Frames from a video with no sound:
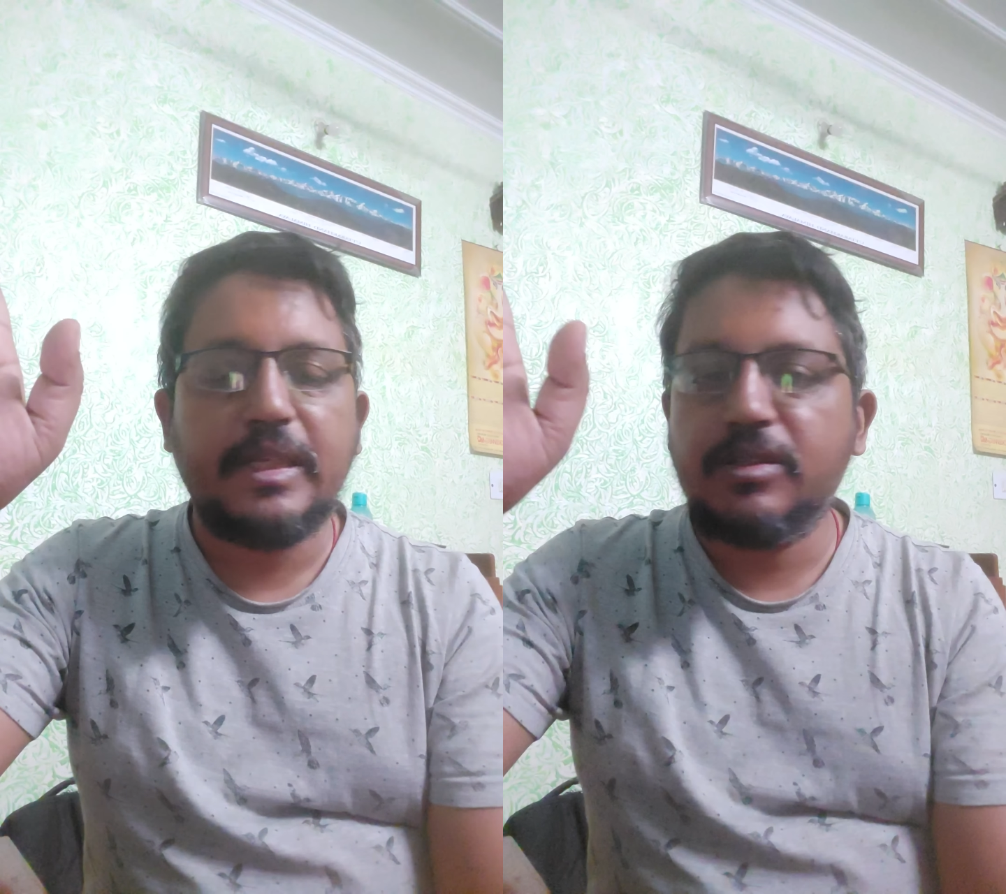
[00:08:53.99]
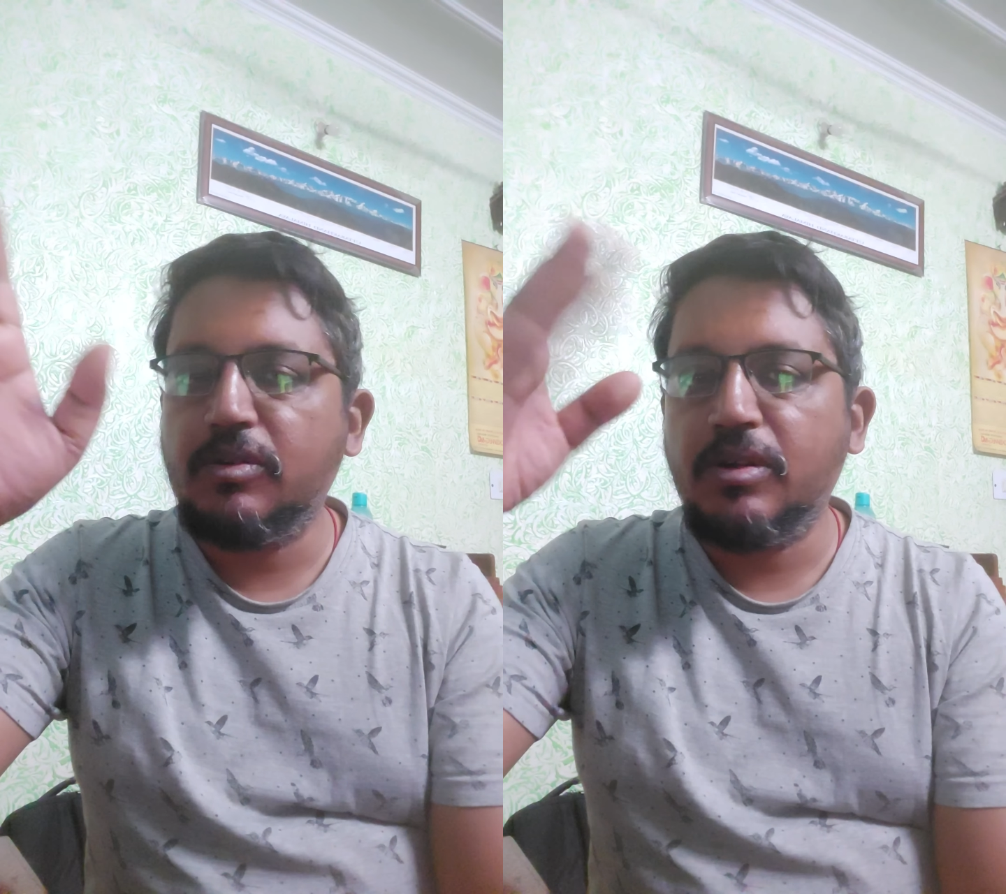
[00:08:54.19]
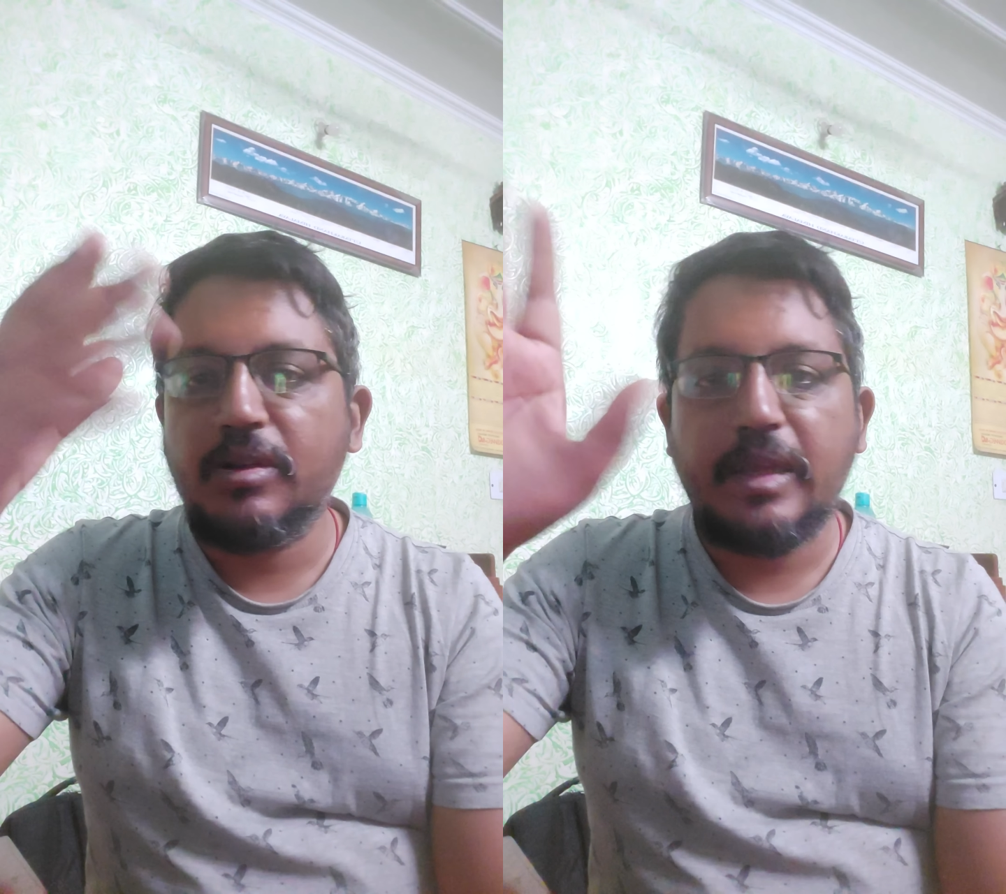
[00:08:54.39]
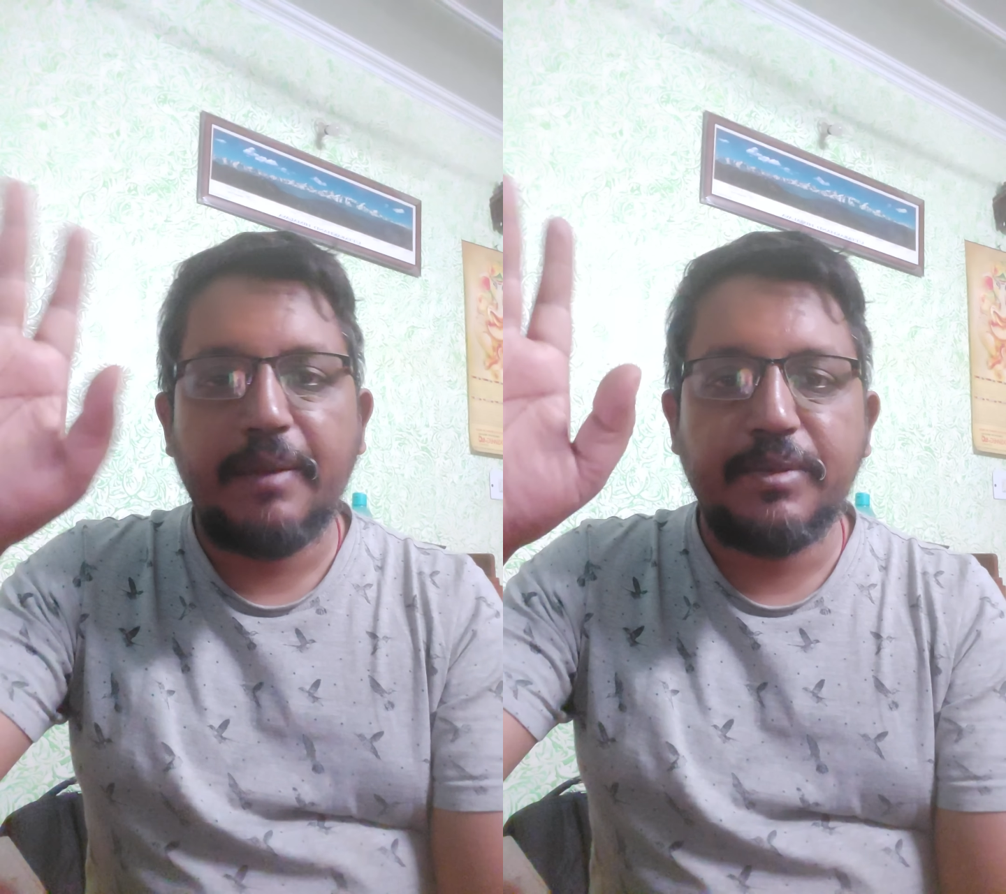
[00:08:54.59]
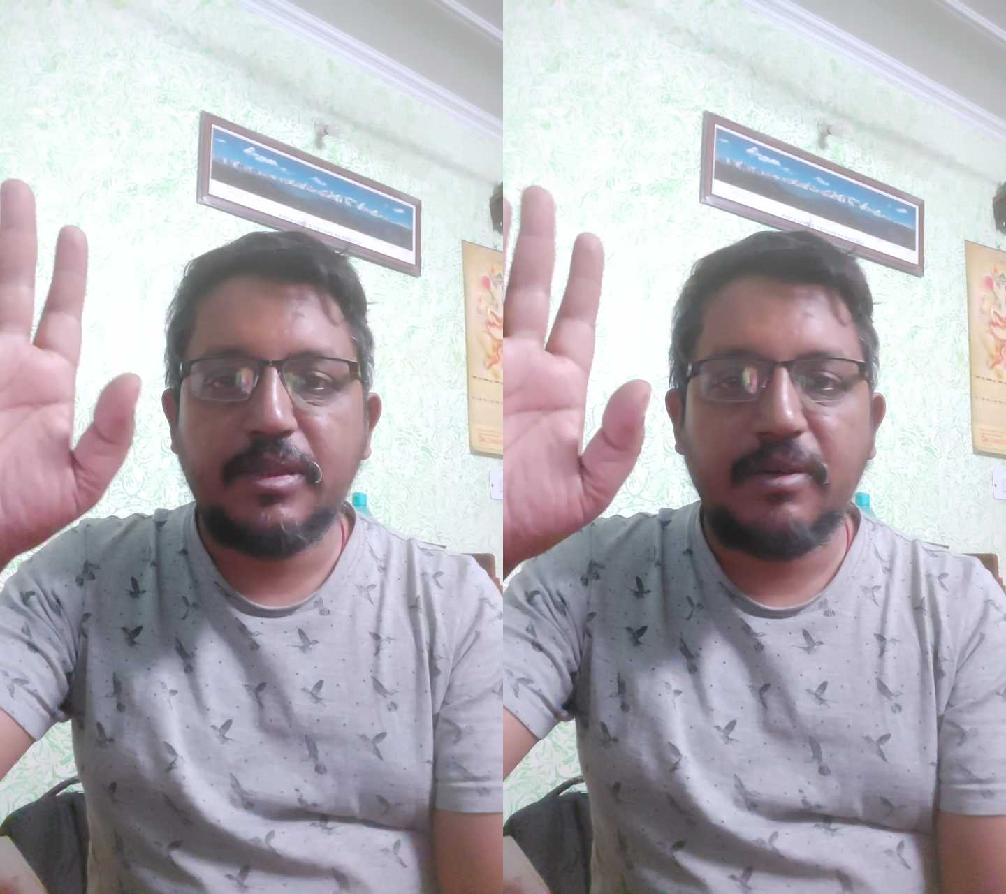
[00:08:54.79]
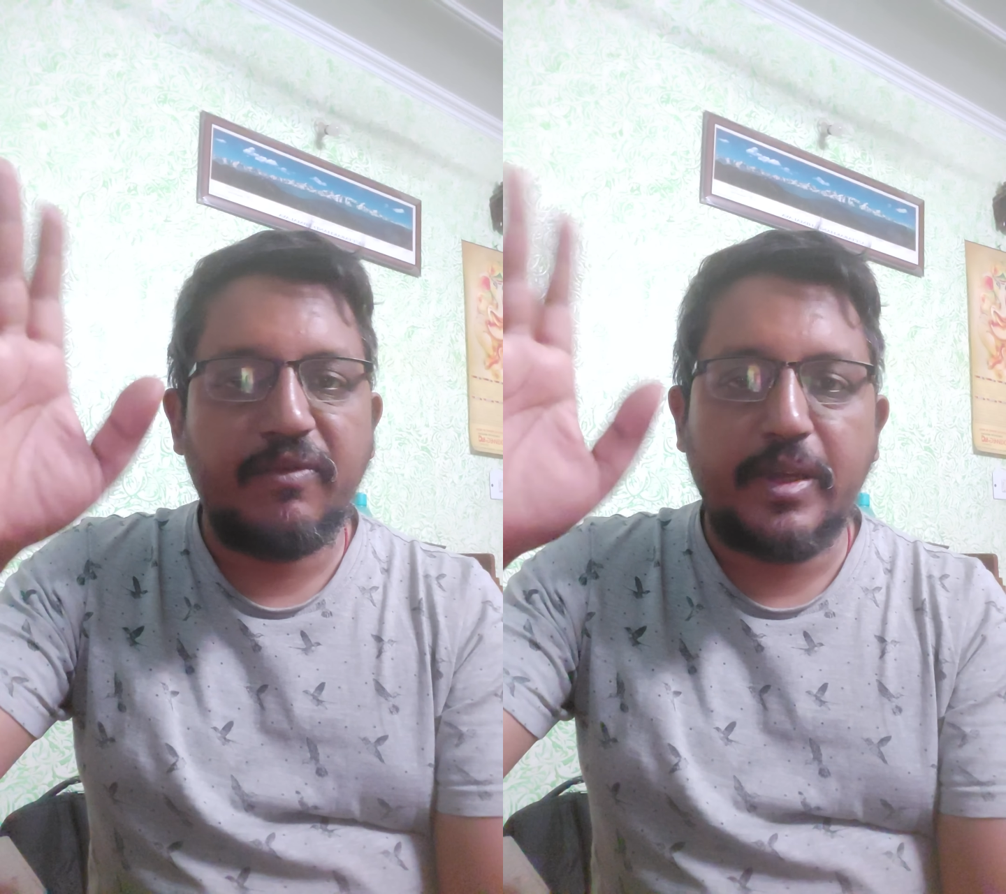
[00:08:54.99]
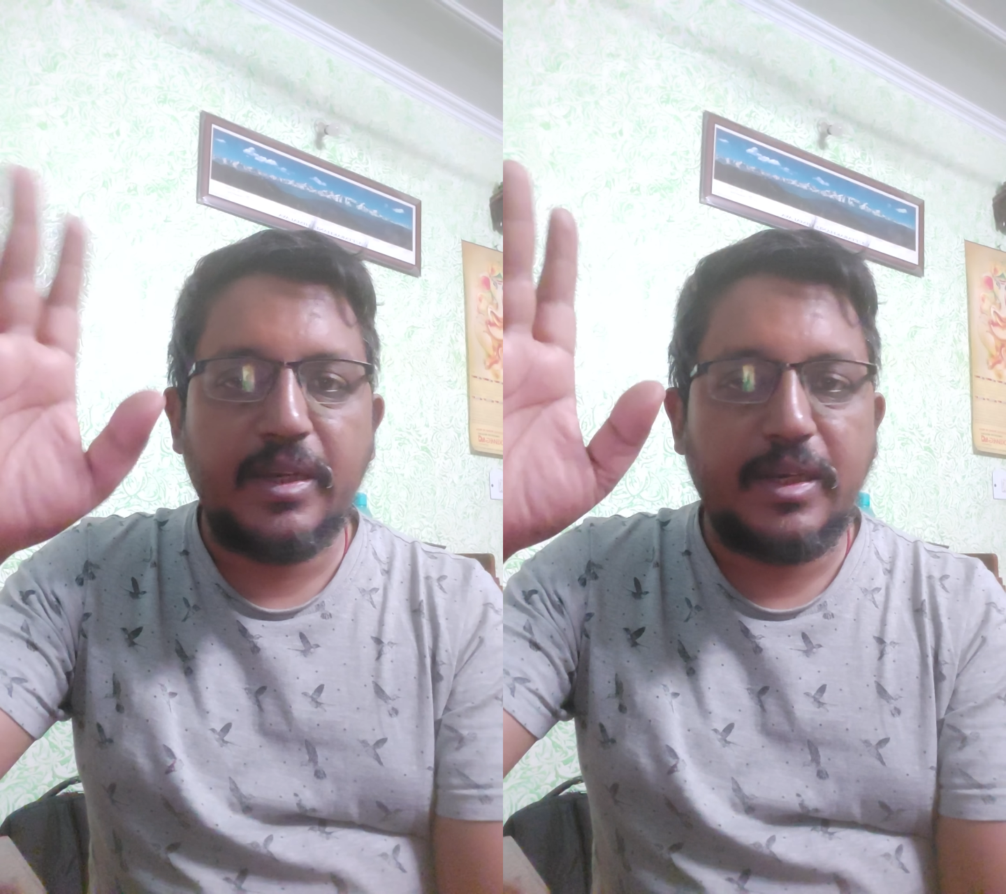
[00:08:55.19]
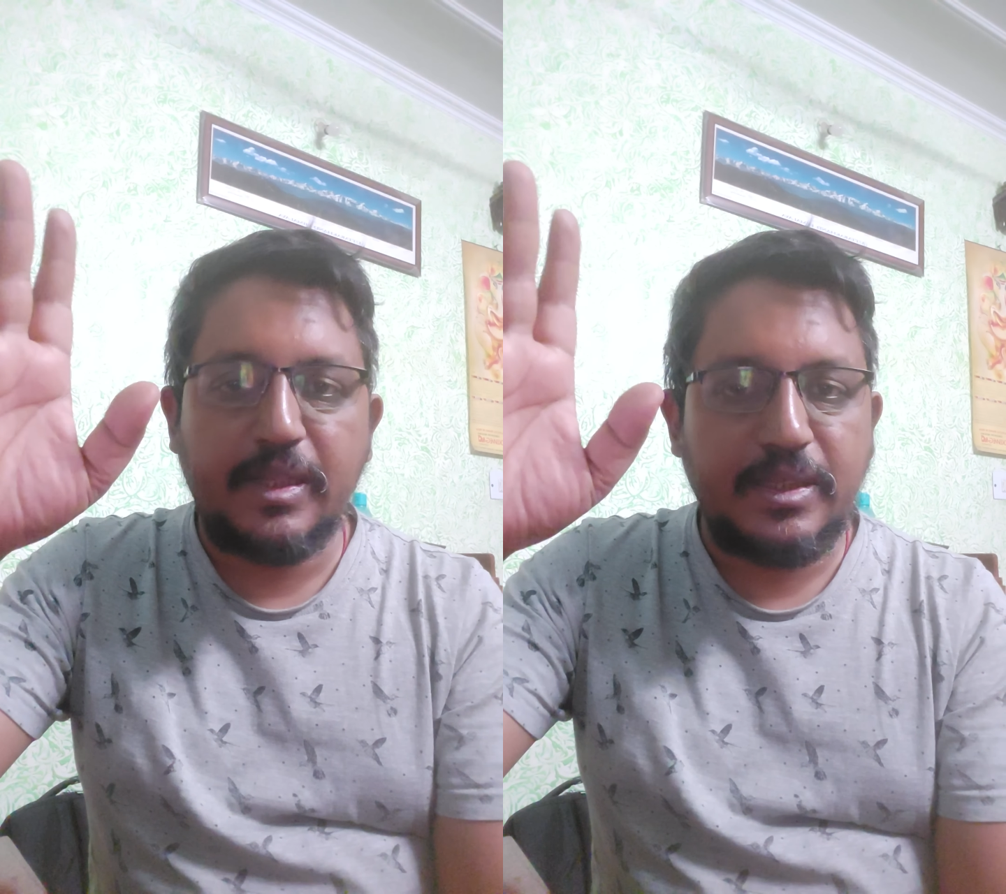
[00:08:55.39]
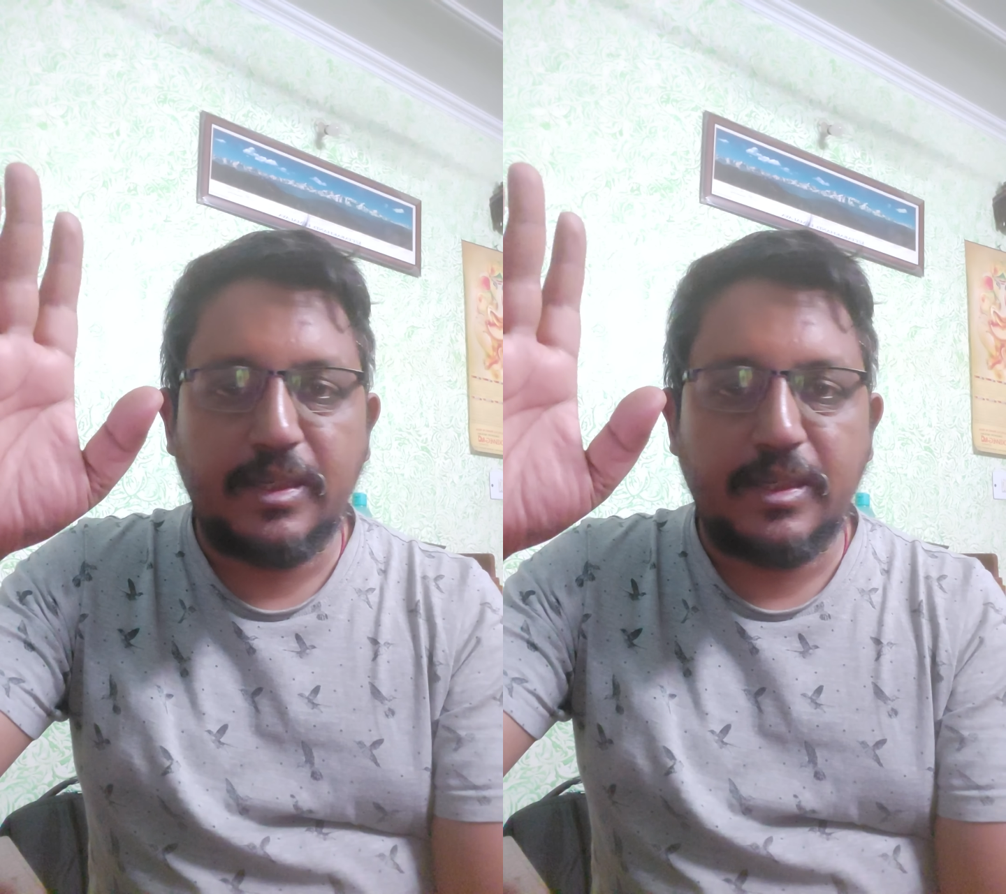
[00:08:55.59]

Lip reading: That's all happens in fairy tales.